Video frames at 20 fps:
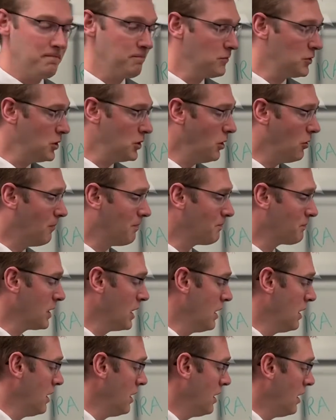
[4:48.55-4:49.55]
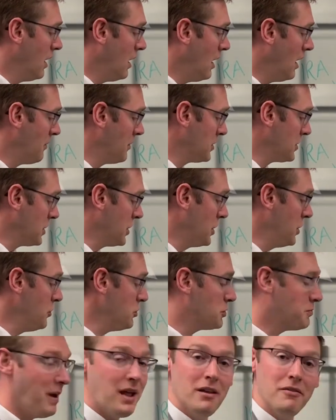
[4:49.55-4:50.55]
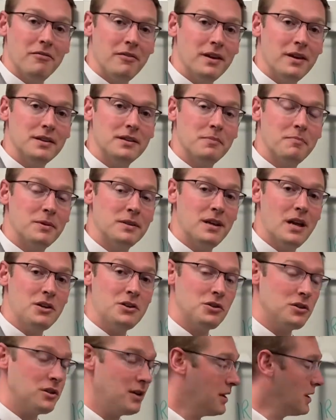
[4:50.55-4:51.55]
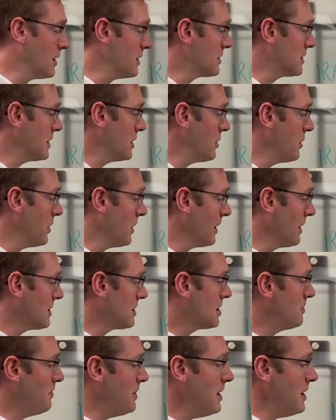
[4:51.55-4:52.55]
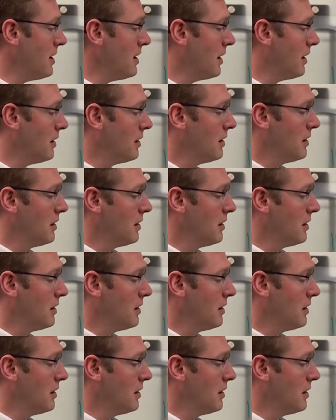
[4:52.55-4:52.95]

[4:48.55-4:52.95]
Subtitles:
So there's a huge benefit to potentially considering a SPIA